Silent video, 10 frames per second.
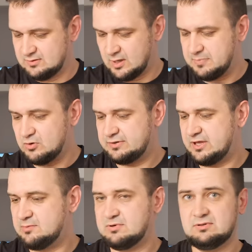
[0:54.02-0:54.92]
A power
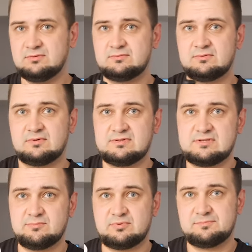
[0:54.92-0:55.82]
cable, a
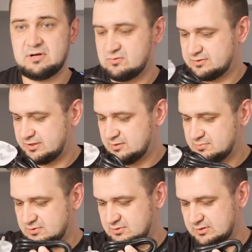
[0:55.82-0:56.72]
simple power
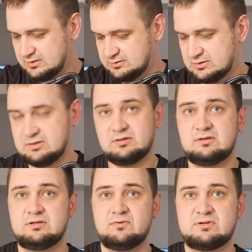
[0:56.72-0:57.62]
cable, and then
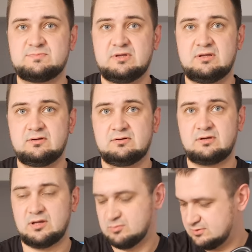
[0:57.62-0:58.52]
USB
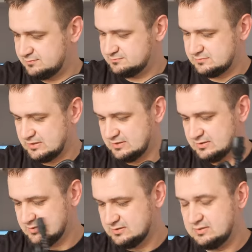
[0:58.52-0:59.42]
cable.
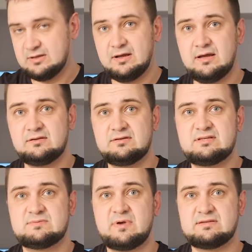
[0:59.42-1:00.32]
And this
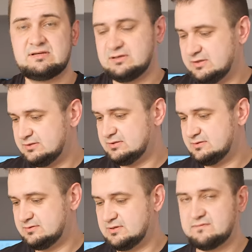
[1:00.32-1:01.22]
is basically it.
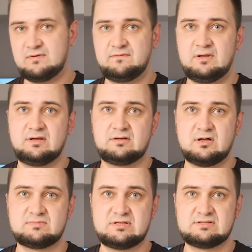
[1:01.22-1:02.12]
Everything
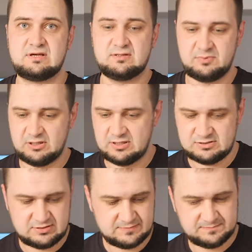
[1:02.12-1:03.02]
comes inside the package.